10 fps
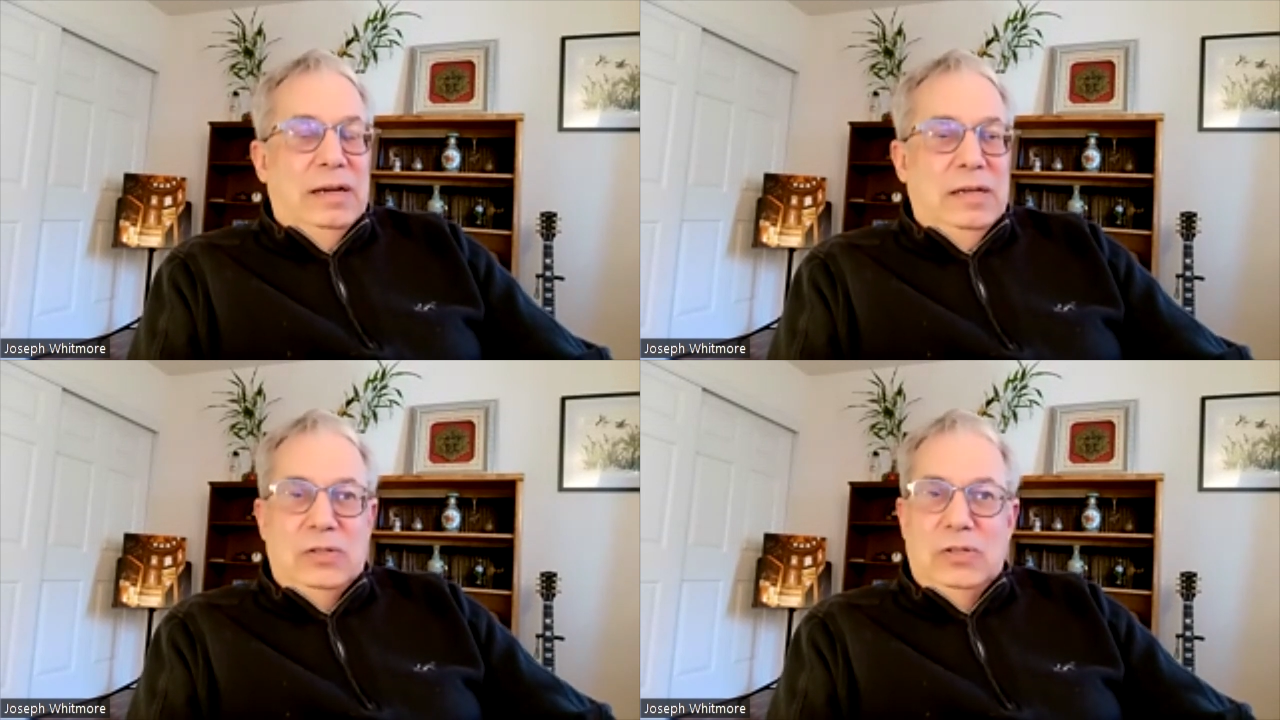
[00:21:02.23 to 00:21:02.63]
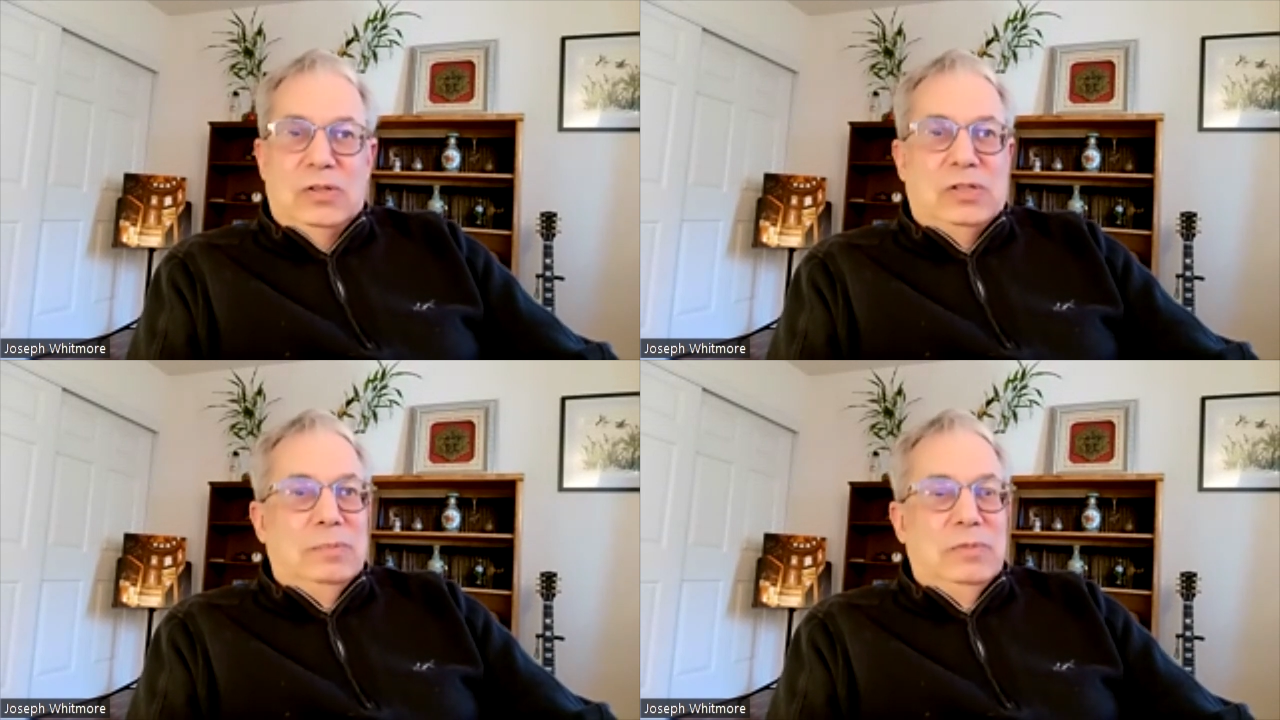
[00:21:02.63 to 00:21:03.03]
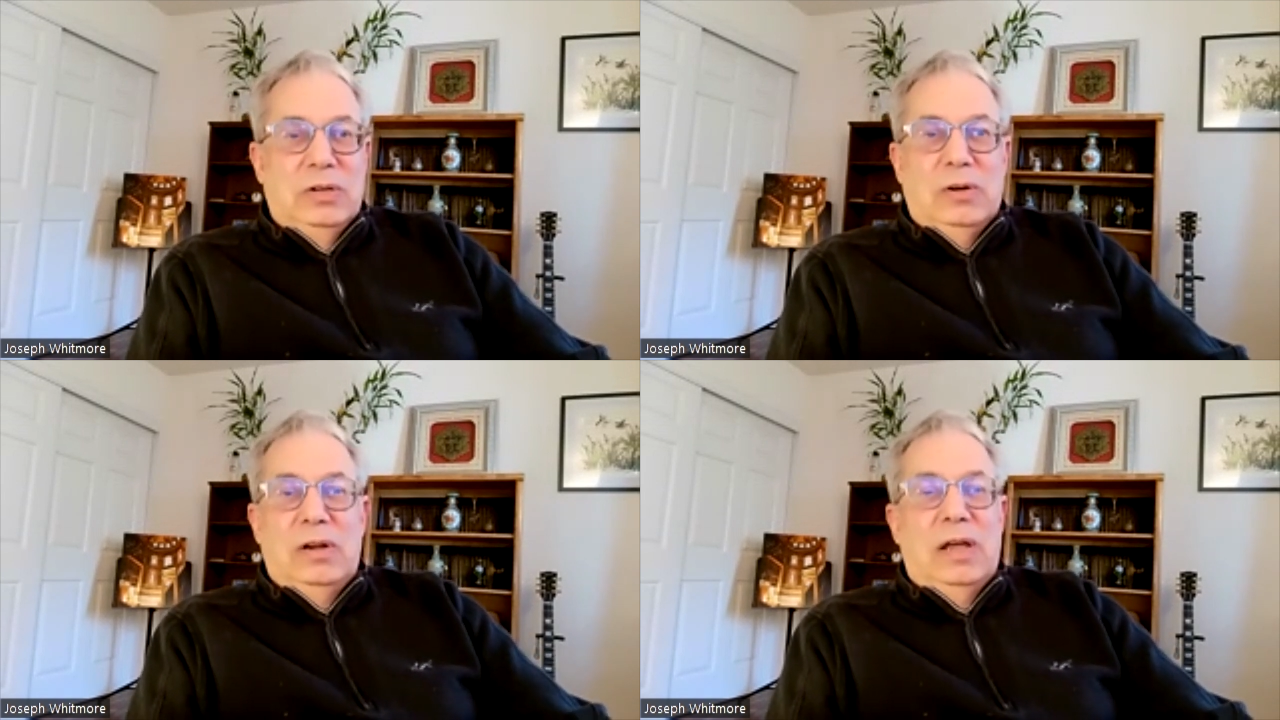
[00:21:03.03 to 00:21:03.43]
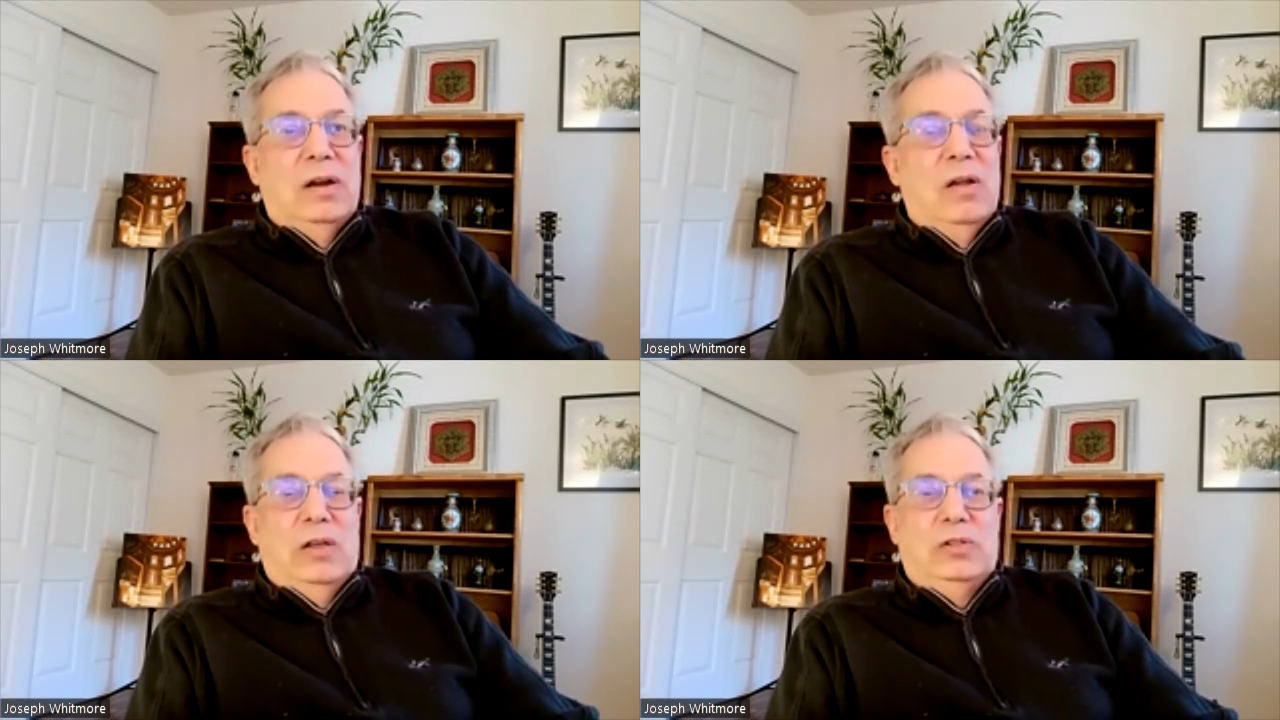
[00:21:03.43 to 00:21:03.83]
He's just some derelict
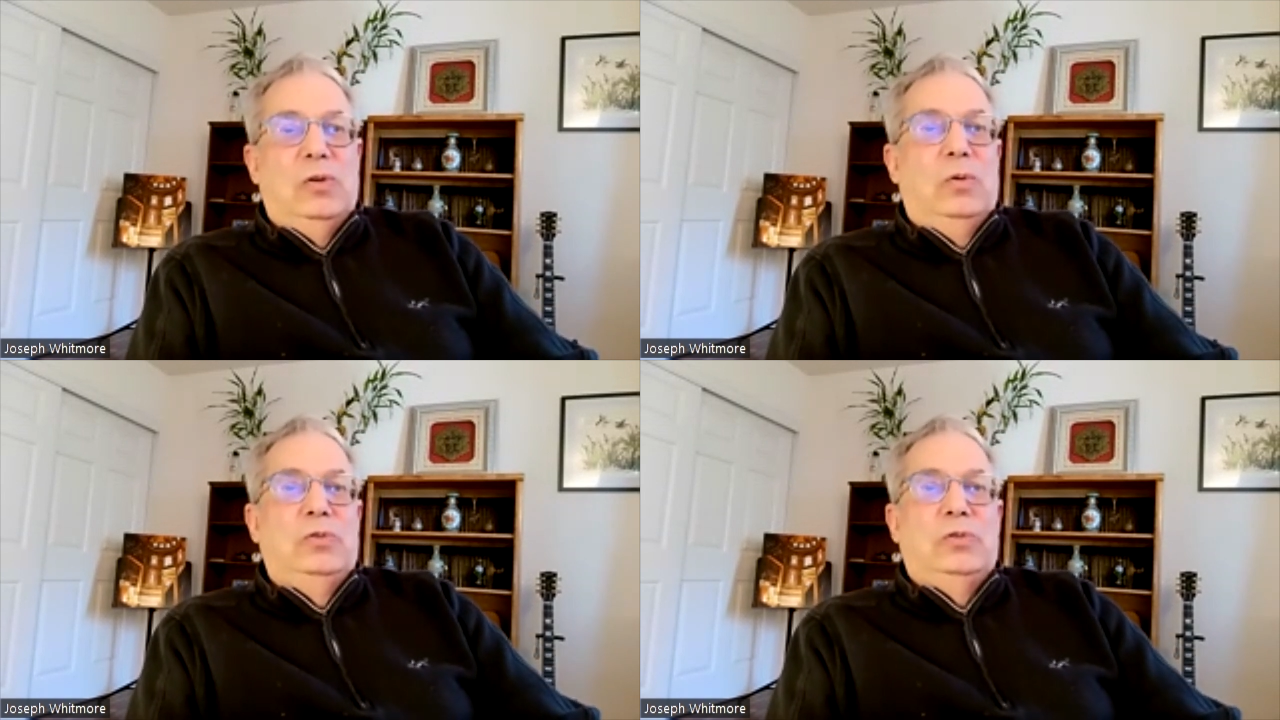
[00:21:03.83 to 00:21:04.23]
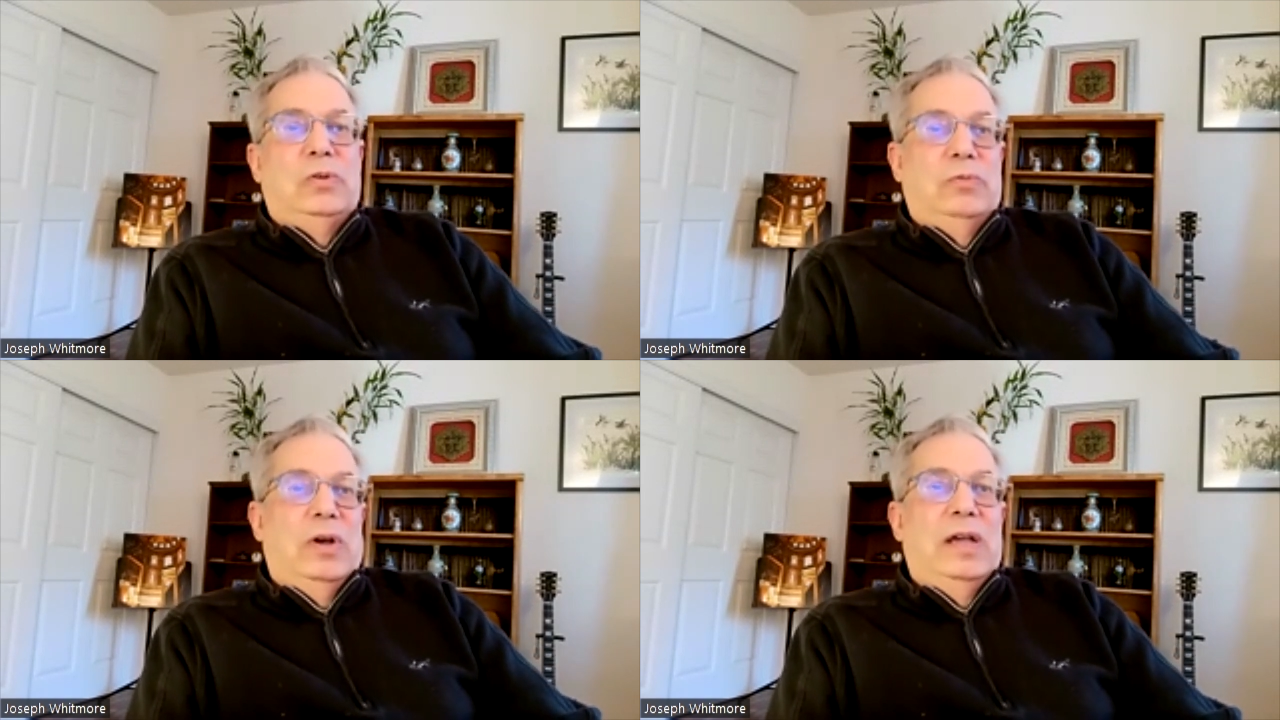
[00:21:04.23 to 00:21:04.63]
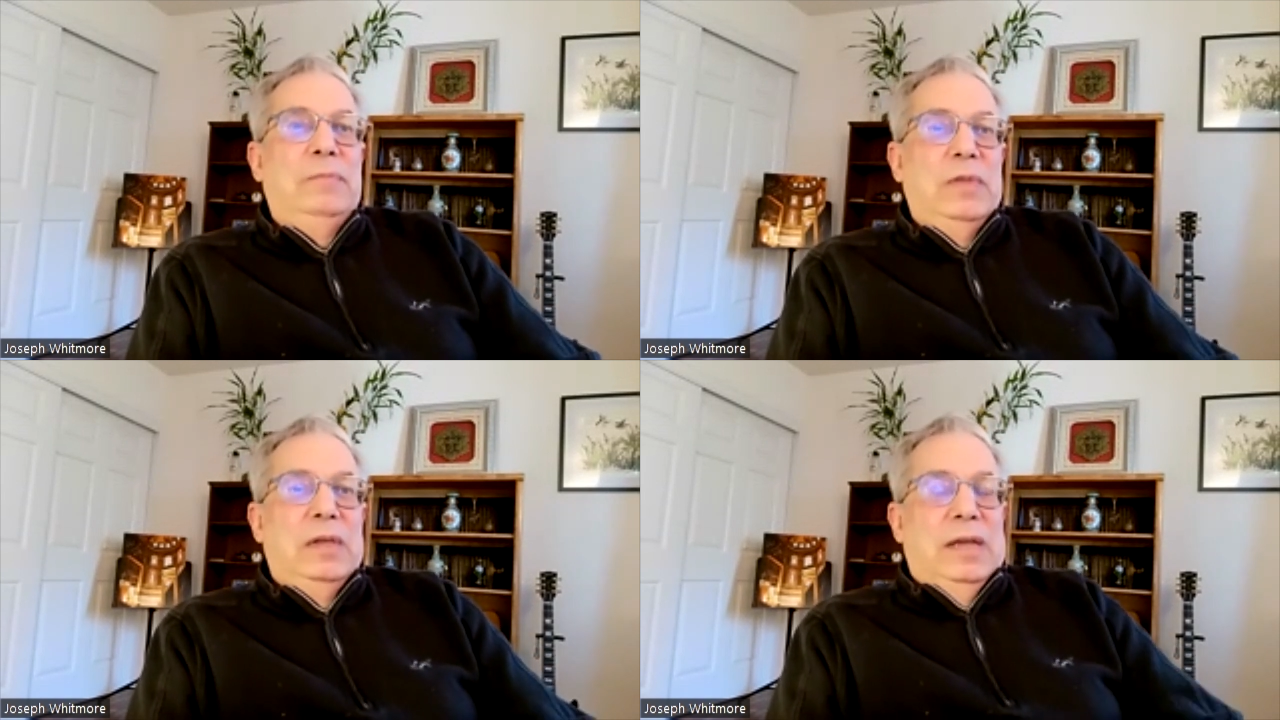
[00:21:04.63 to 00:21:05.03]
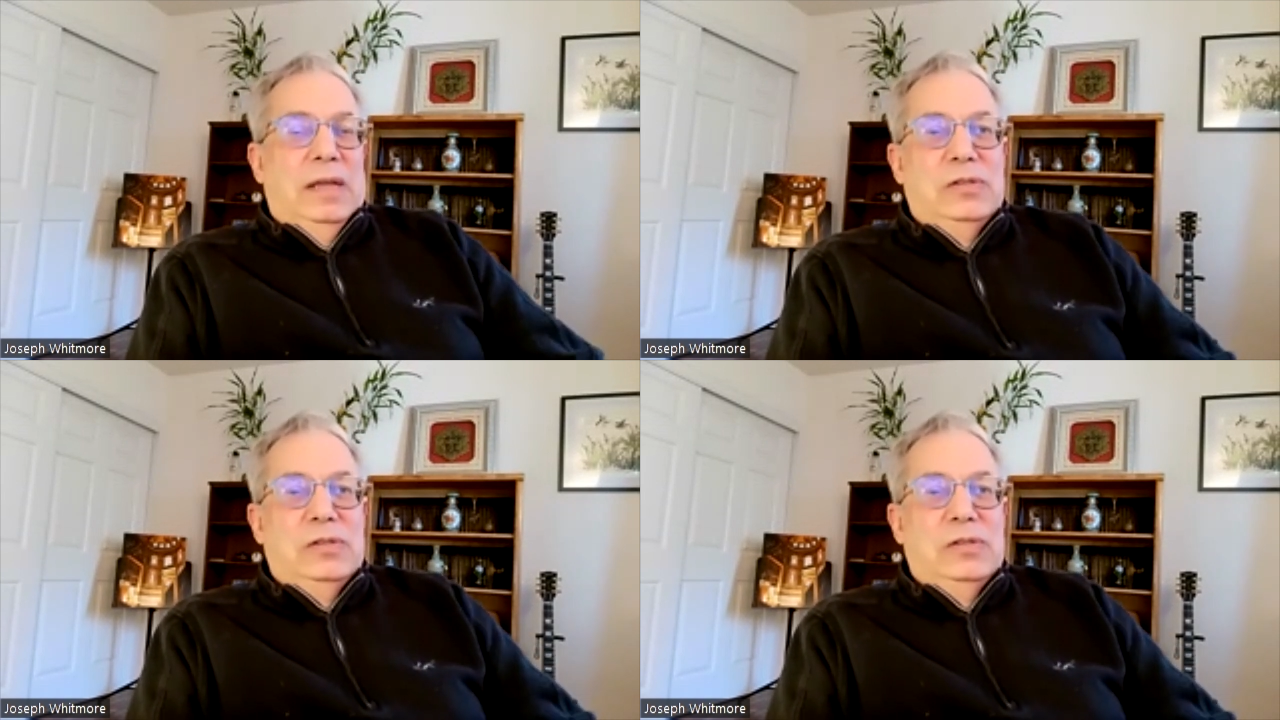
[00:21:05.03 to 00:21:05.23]
lost soldier, right? And